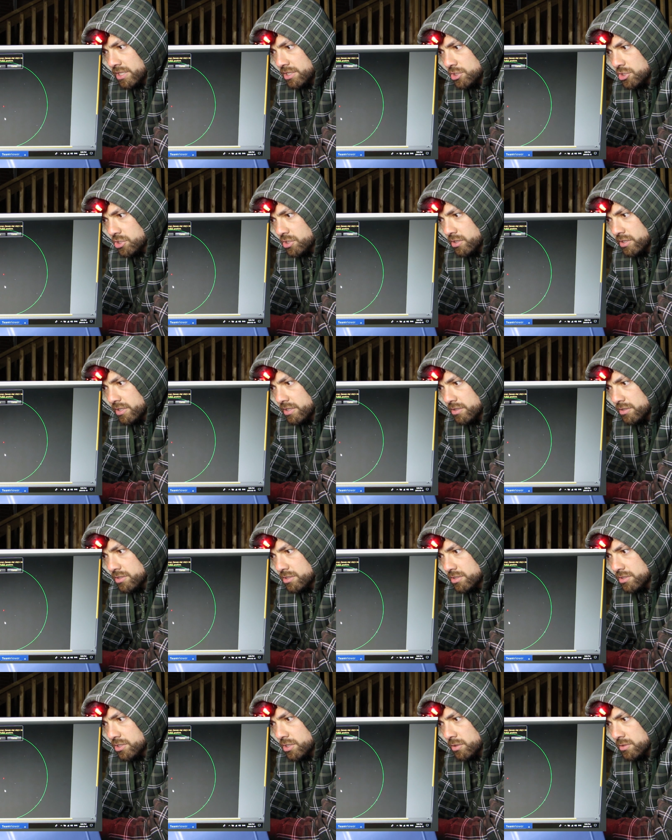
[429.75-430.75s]
Ensure your
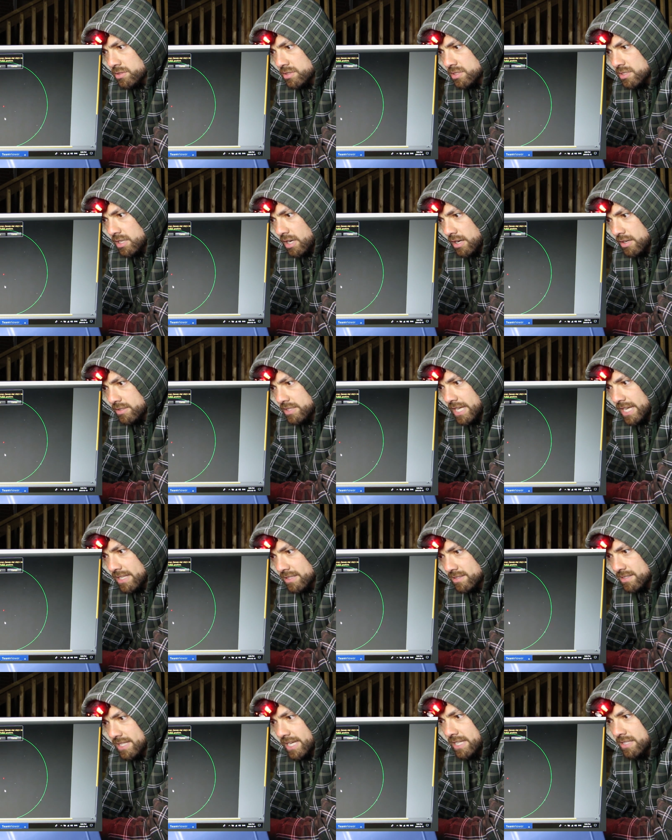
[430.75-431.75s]
chosen star
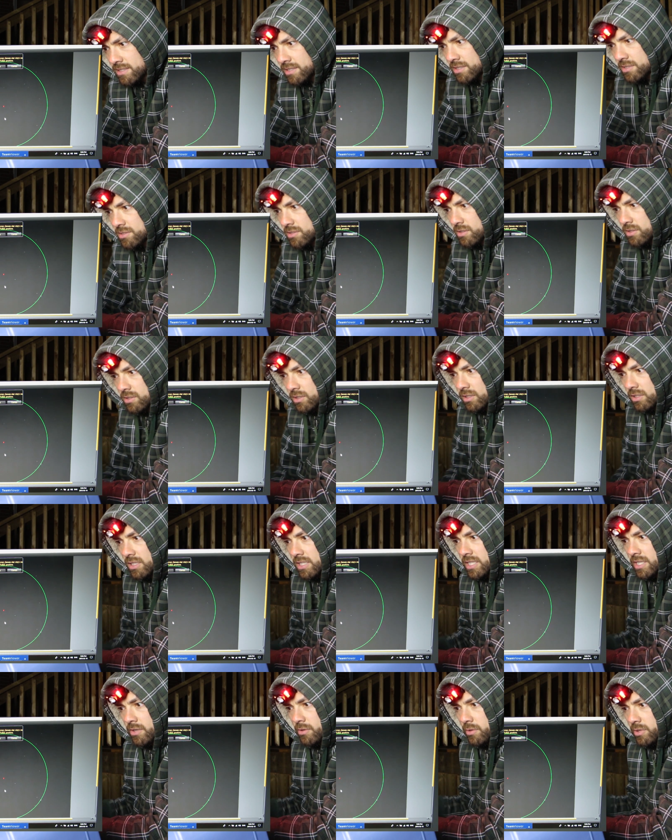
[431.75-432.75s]
stays in the circle
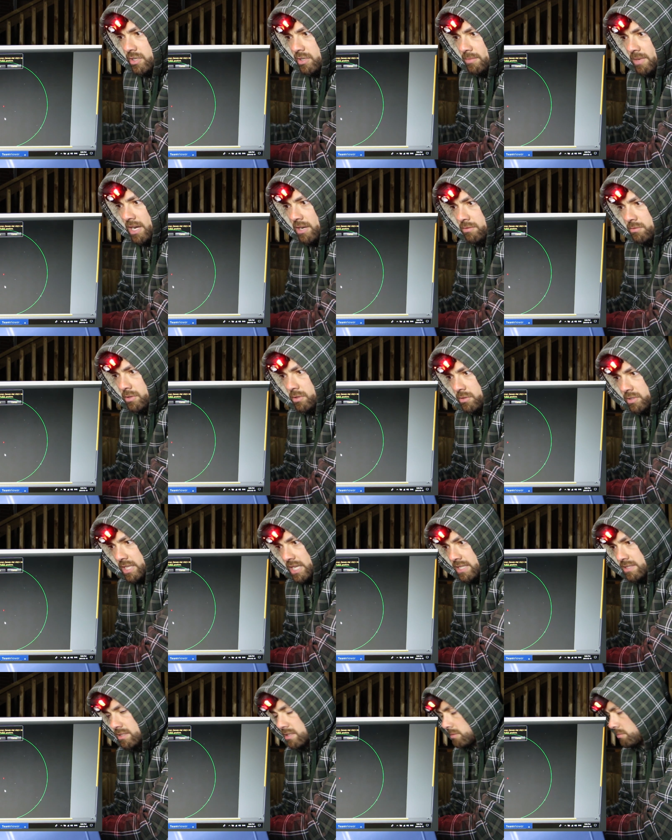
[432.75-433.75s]
when your mount
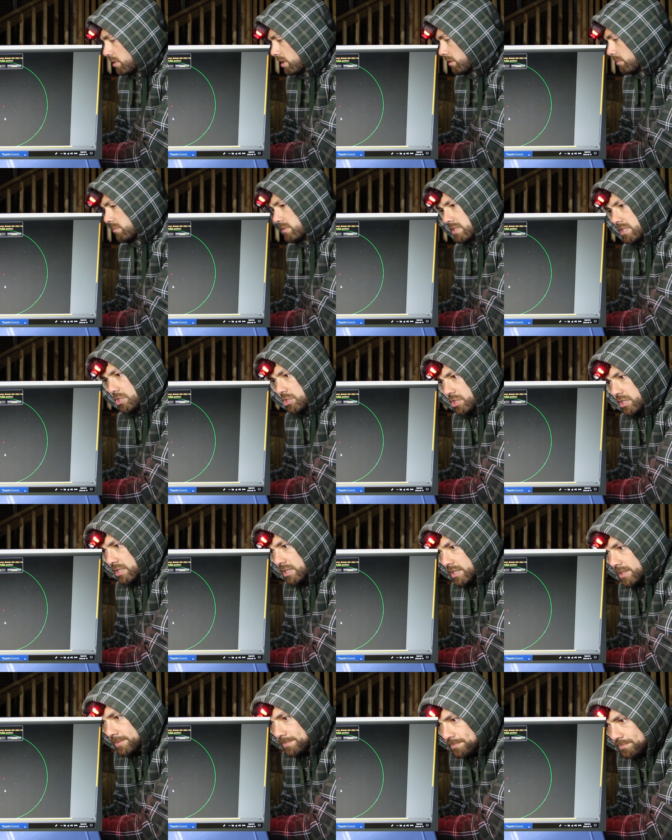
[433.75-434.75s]
rotates to the park position.